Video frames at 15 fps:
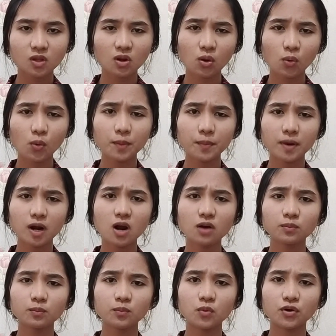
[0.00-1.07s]
wiped
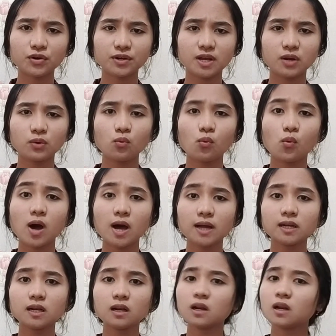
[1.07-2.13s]
out more than
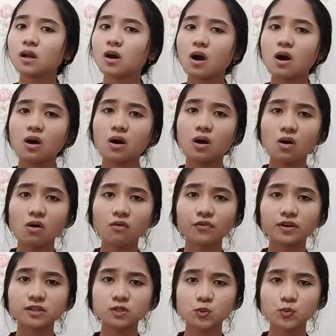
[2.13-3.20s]

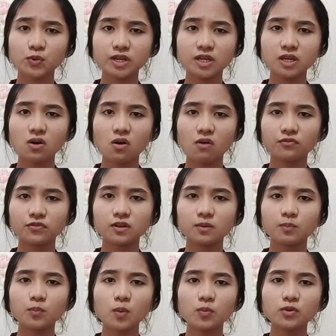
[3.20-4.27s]
1/3 of the
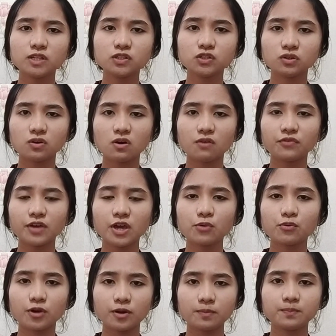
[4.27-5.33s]
population of
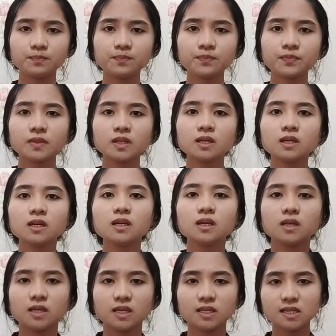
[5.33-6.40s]
Europe.
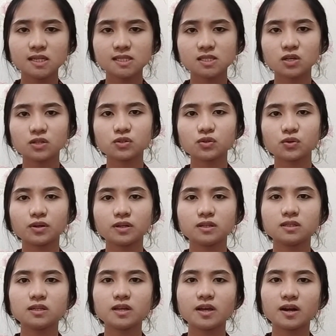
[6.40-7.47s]
In this
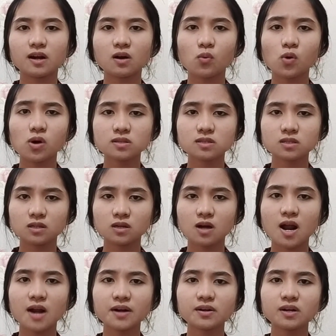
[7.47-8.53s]
country, there was
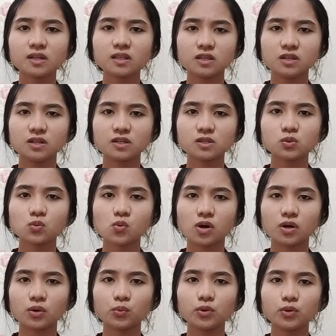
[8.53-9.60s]
100 years
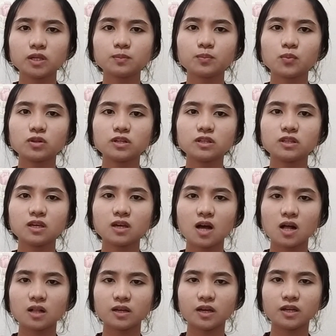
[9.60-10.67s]
war with
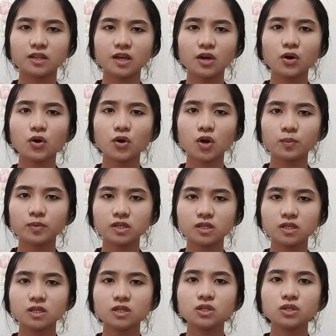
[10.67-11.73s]
political and
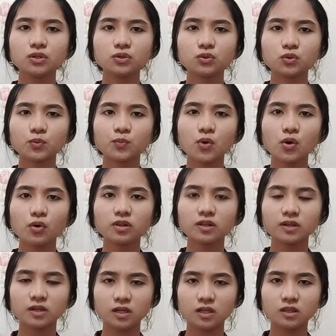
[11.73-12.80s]
economic turmoil
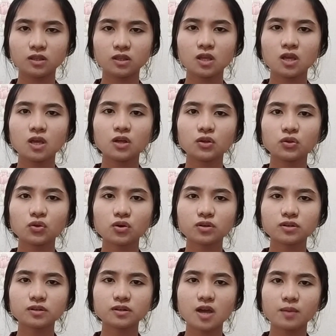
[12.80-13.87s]
in
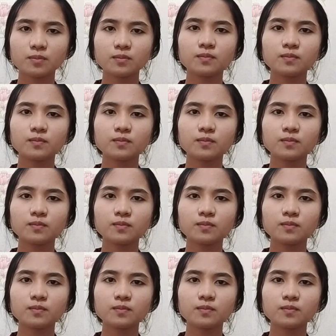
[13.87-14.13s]
northern